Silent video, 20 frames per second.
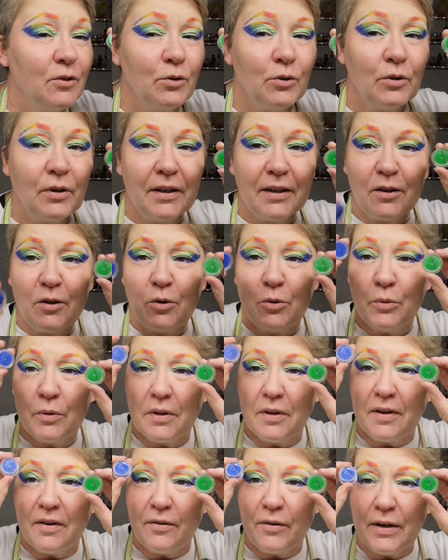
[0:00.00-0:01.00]
should I go
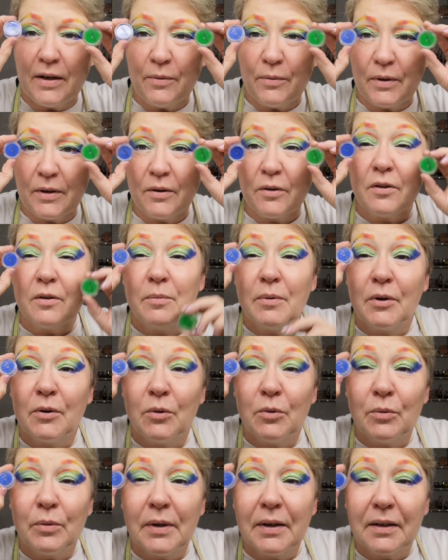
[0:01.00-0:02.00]
with the green one or the
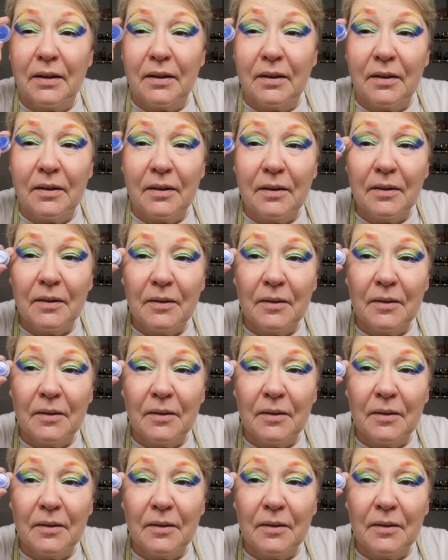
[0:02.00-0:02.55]
blue one?